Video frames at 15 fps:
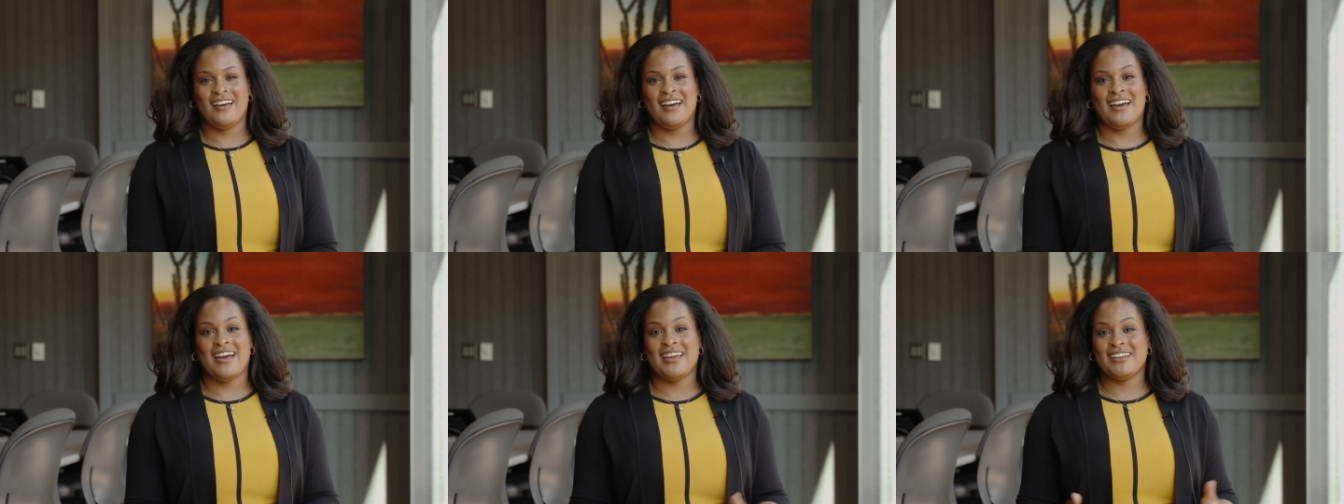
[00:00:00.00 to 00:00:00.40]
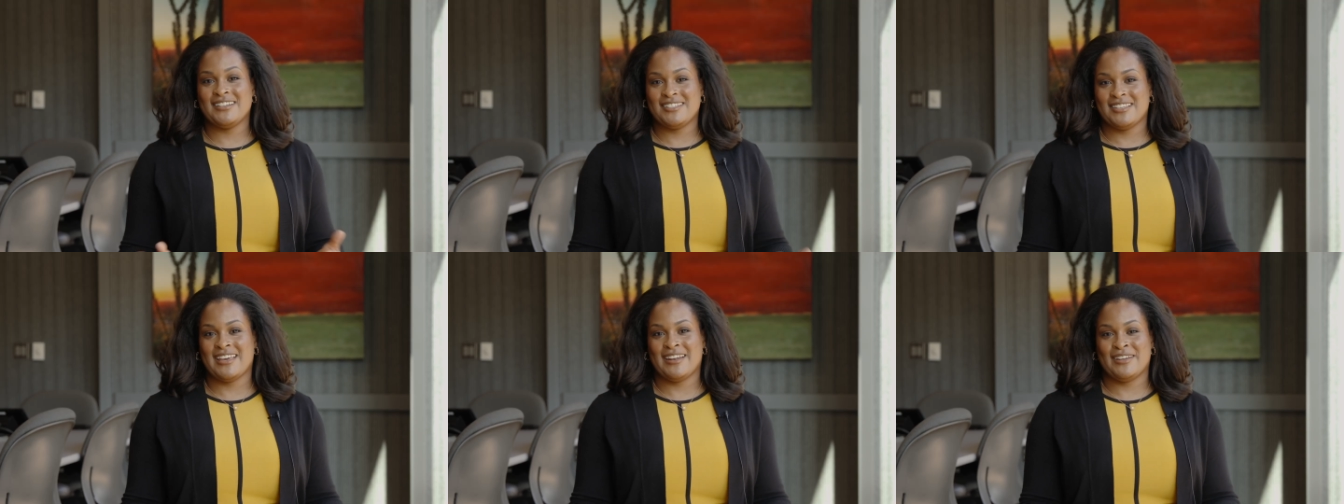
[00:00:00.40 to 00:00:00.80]
I
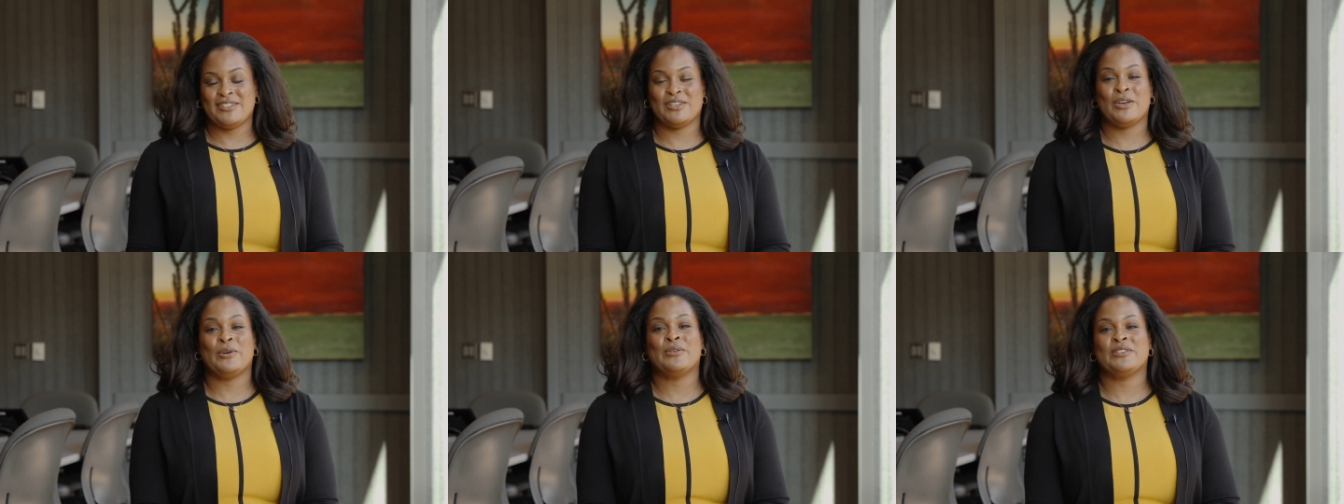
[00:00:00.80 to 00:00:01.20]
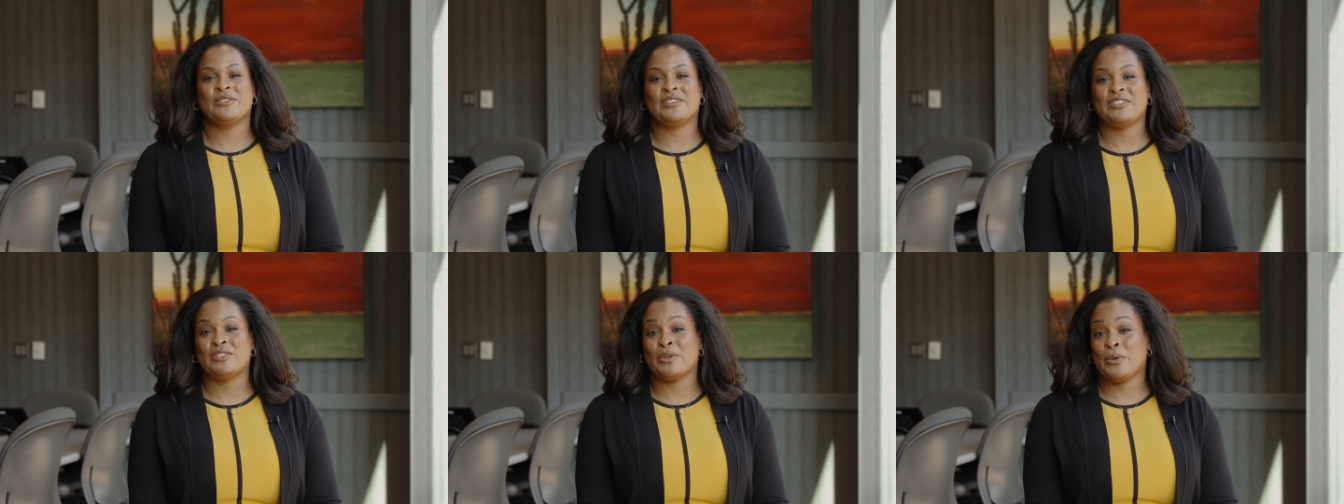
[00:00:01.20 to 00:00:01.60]
decided to go into
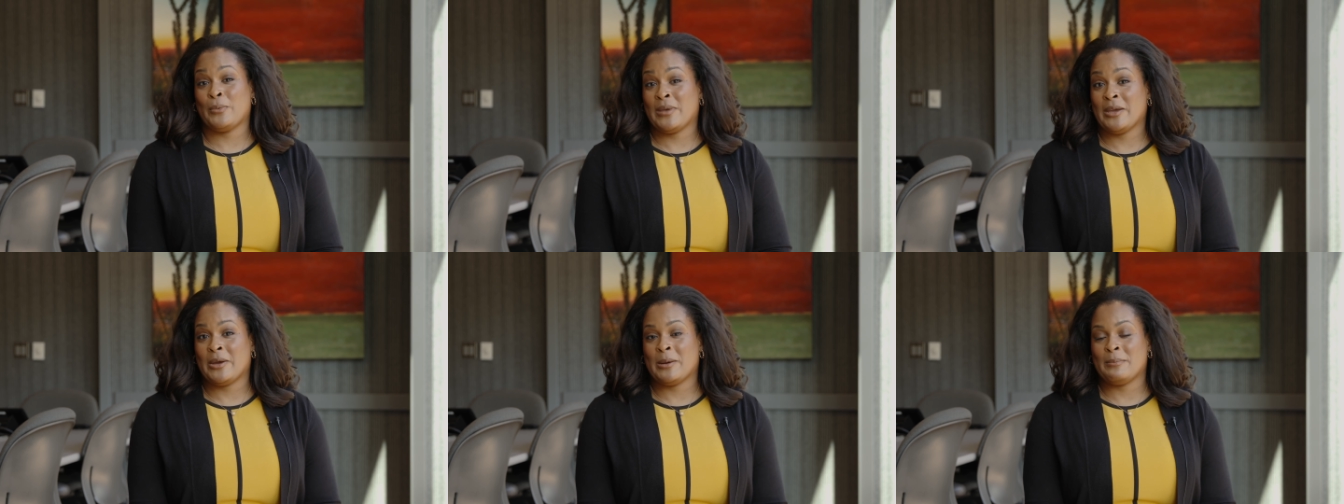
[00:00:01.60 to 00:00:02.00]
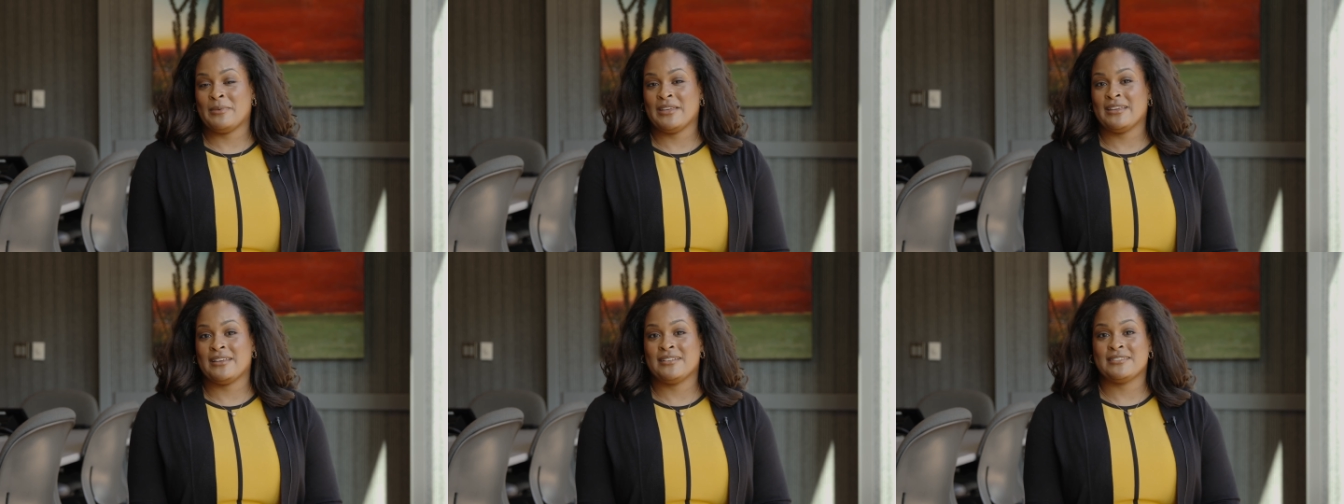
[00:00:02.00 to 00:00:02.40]
this career
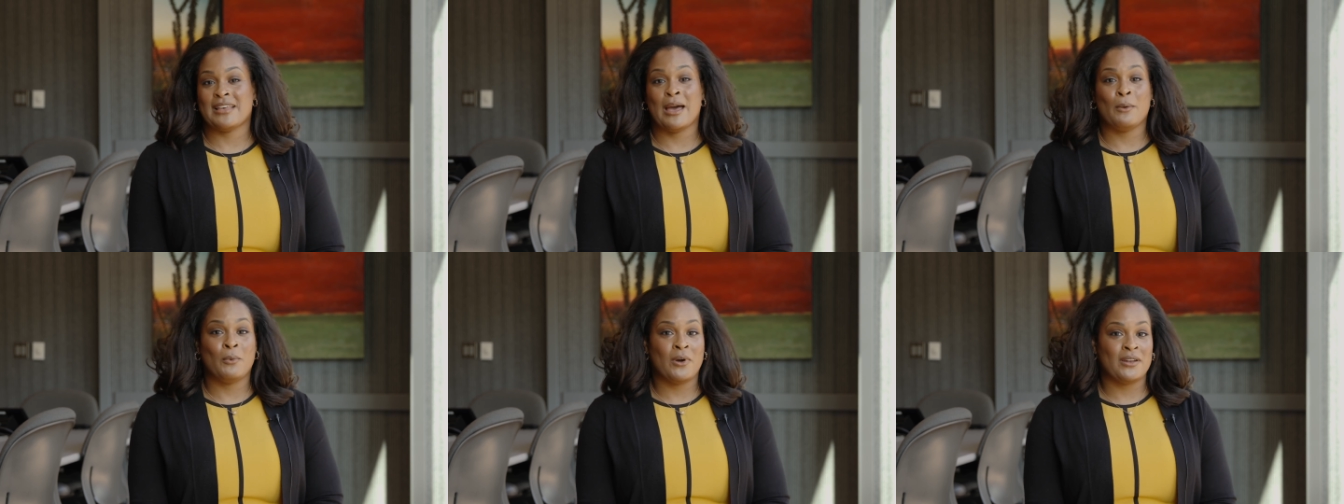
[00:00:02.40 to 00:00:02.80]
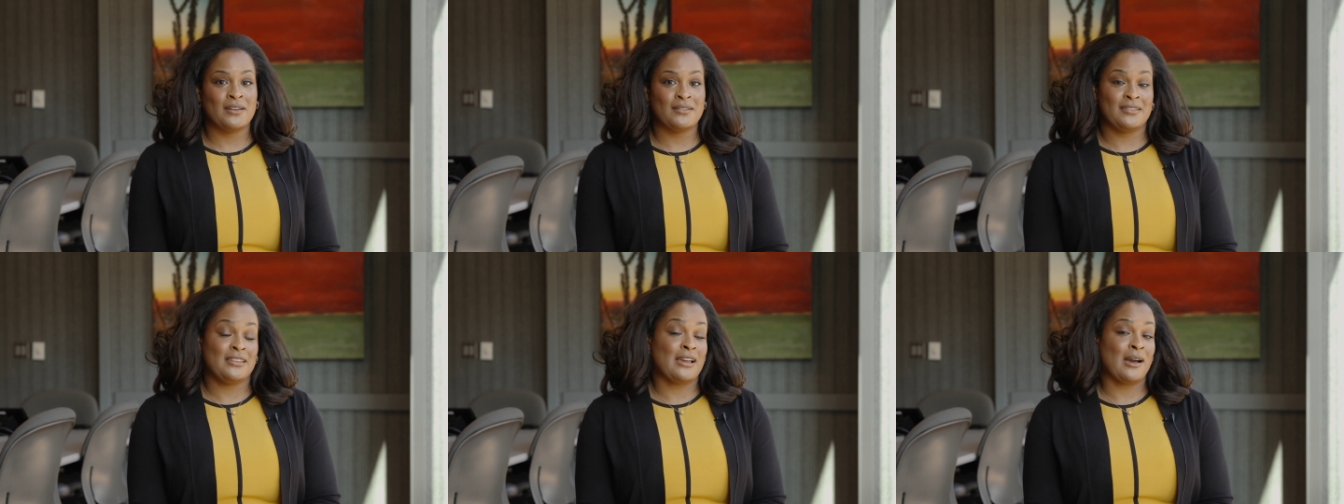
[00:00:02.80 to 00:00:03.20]
because I
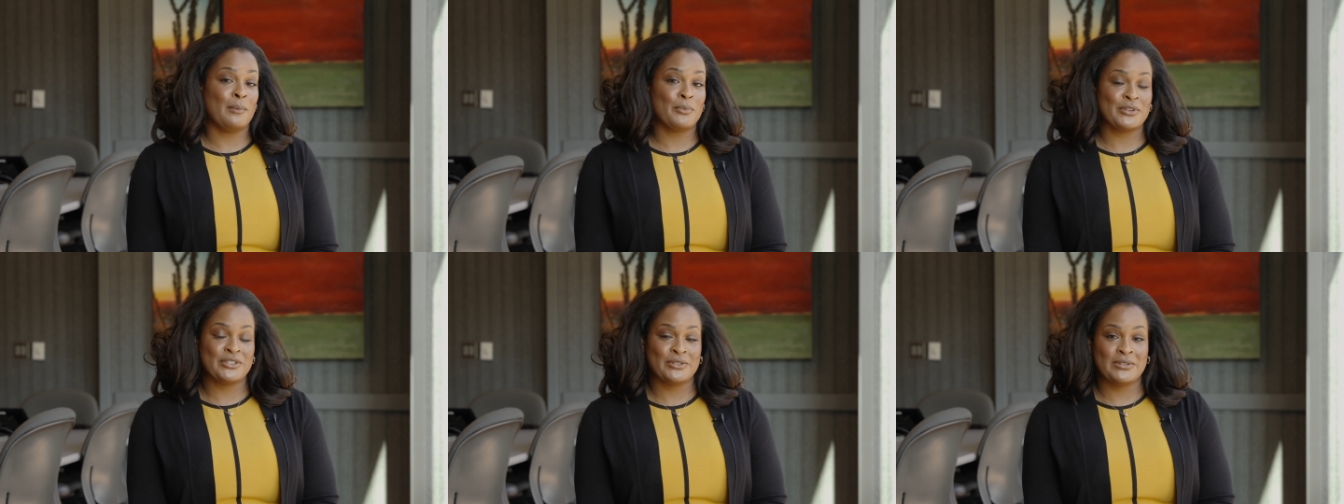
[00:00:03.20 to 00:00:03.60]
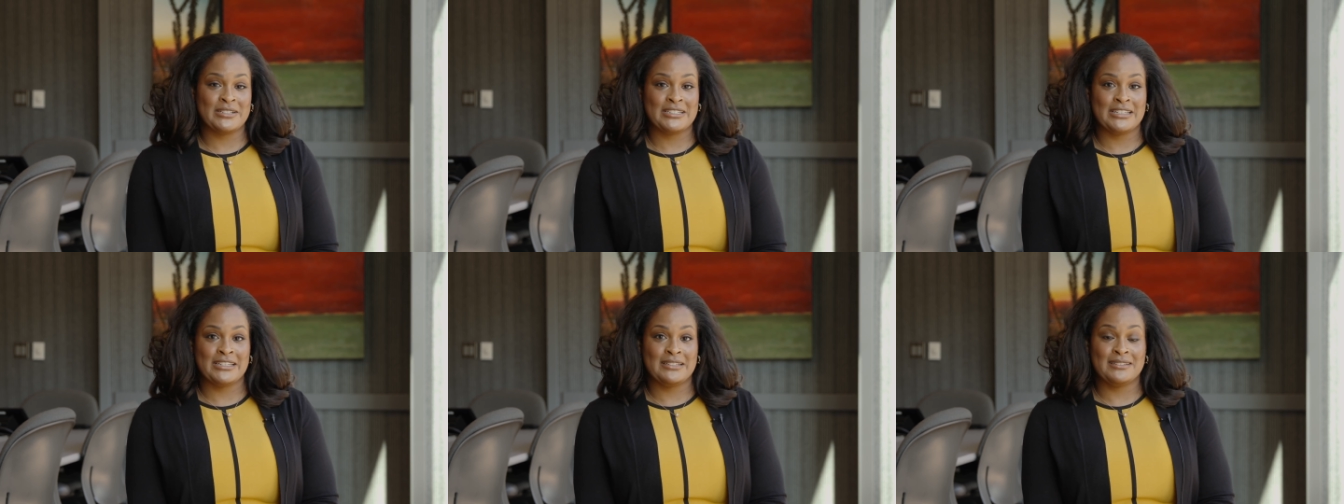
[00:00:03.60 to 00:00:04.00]
wanted the
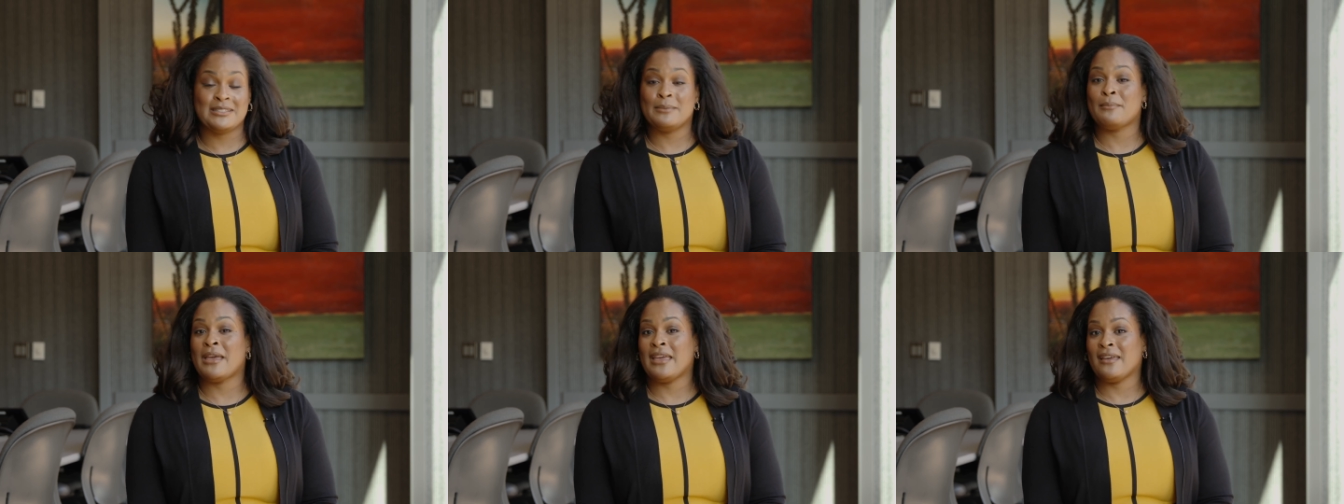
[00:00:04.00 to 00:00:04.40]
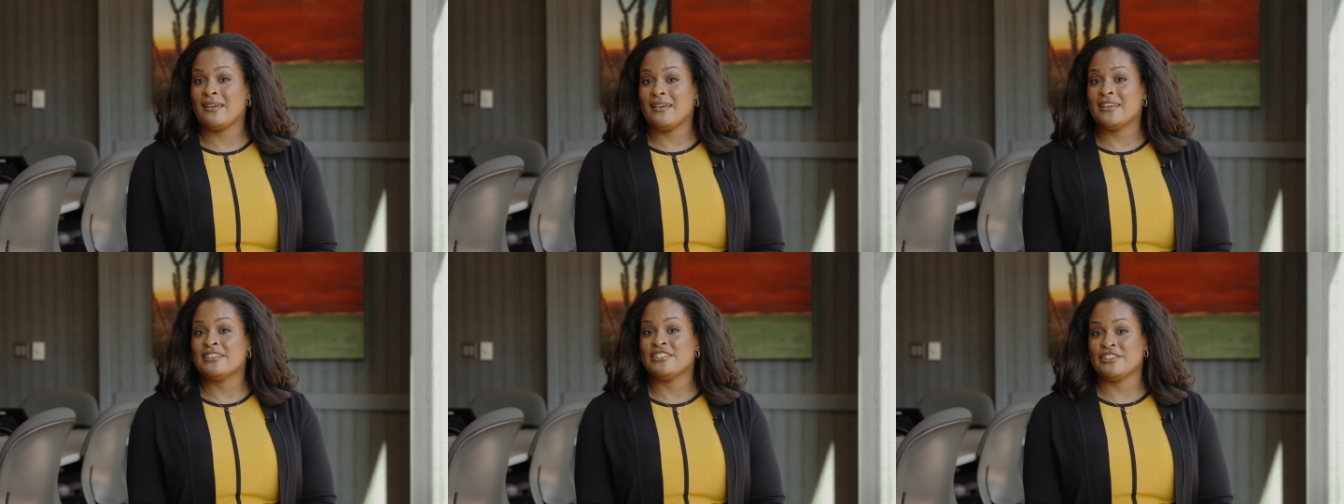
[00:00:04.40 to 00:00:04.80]
opportunity to make
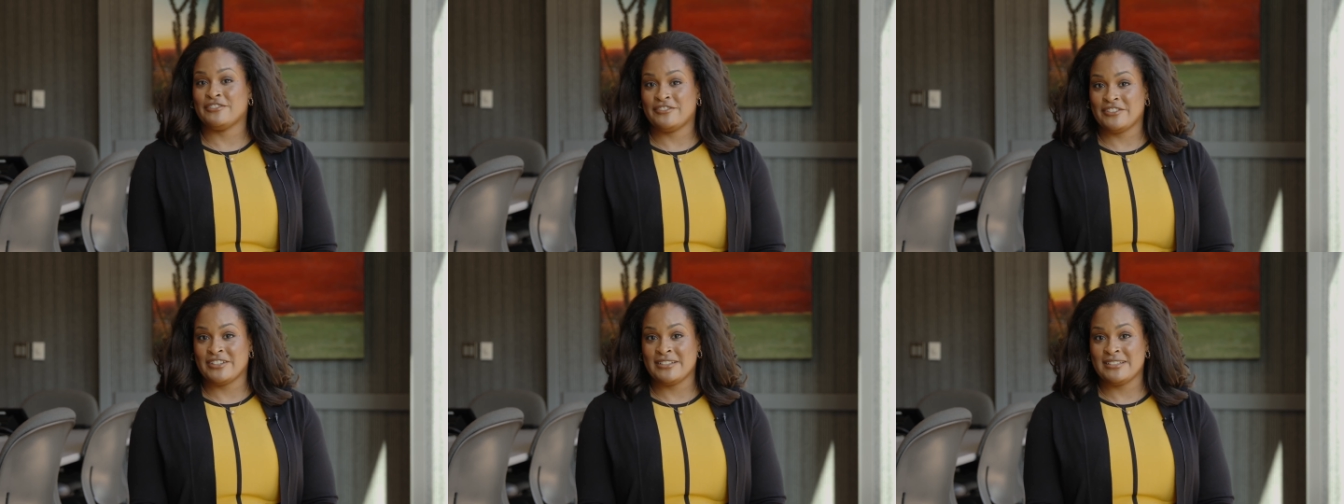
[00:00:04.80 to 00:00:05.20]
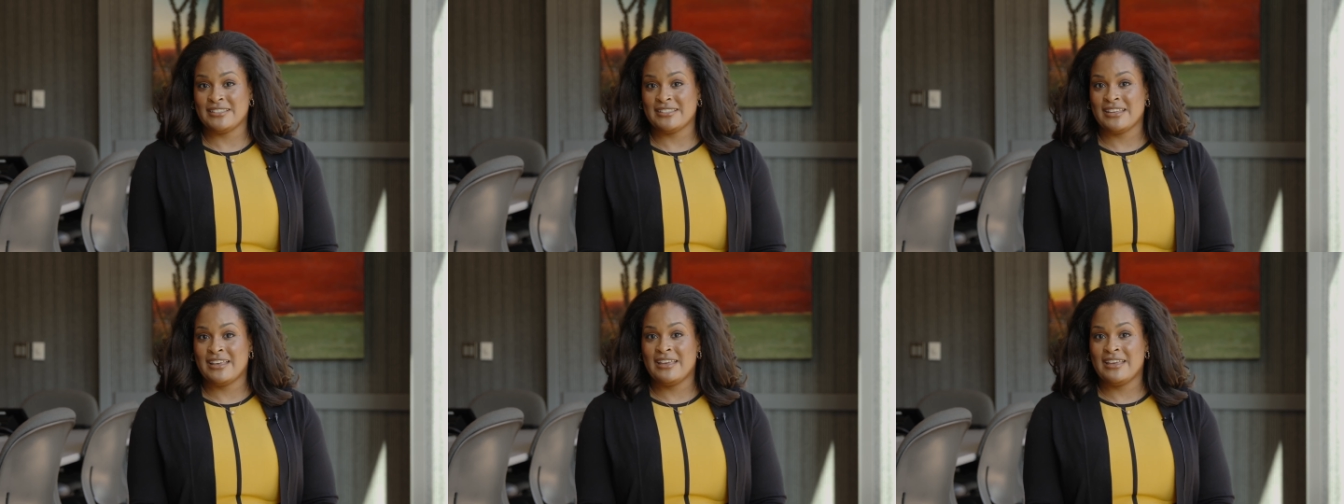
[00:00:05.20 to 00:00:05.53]
a difference.